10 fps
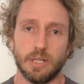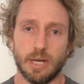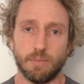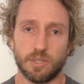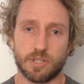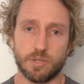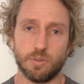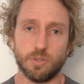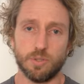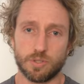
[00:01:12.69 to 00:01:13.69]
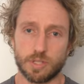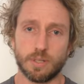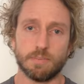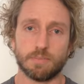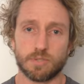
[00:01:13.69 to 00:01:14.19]
and we still use
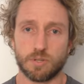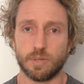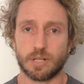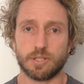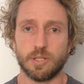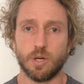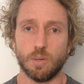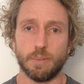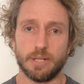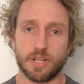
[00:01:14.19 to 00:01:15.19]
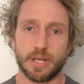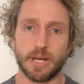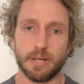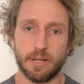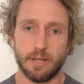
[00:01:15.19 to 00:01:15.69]
them to actually help
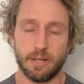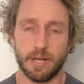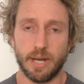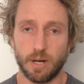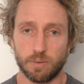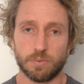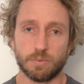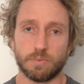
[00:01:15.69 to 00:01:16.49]
educate our